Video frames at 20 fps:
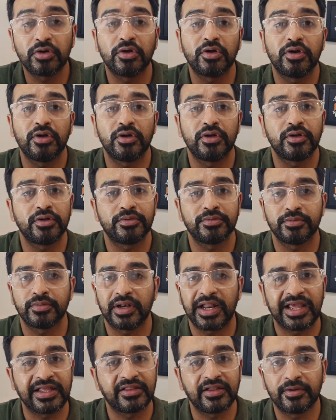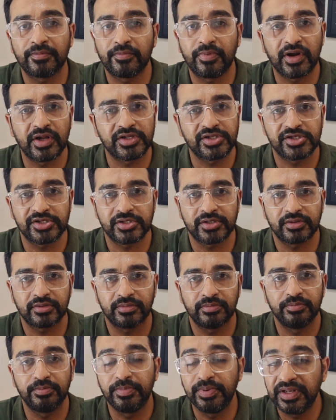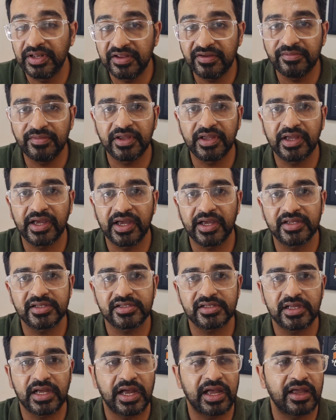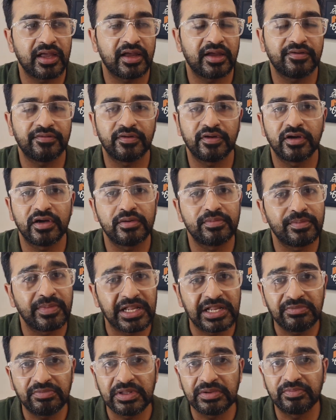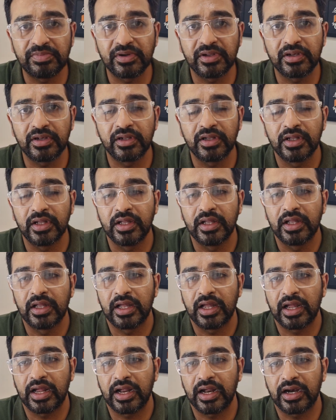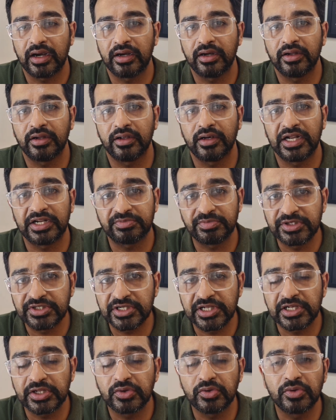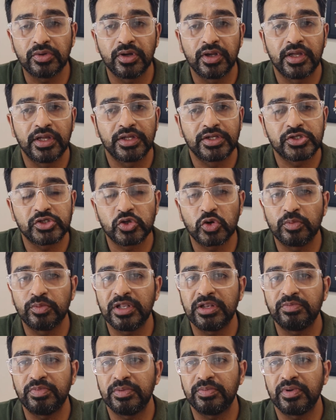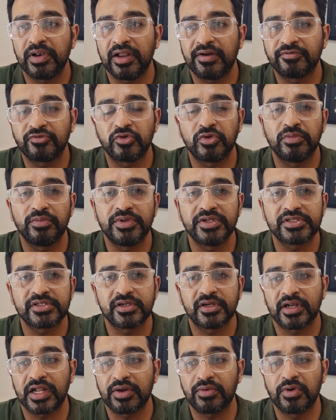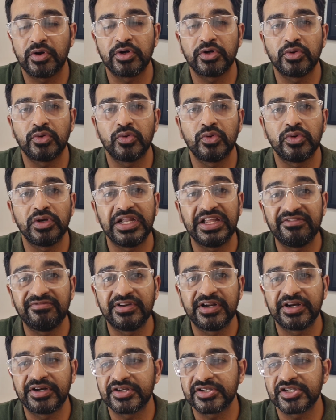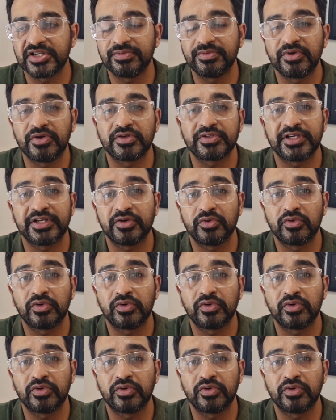gonna like that branch. Believe me guys, I have heard many people and let me tell you, so many people have told me, sir, I want to leave dentistry because I